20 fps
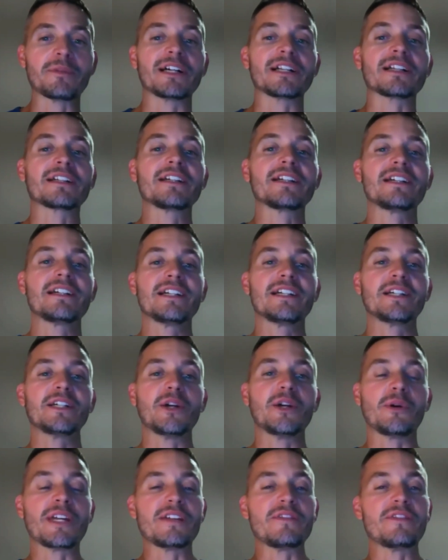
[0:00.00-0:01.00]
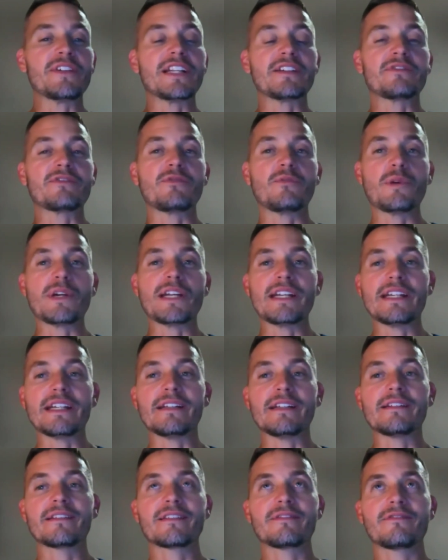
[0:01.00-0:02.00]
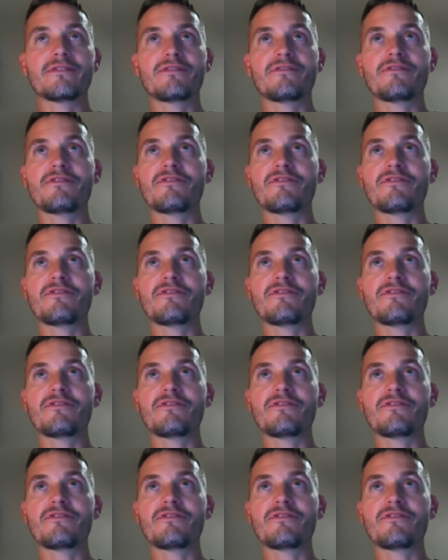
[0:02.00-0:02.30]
But even if we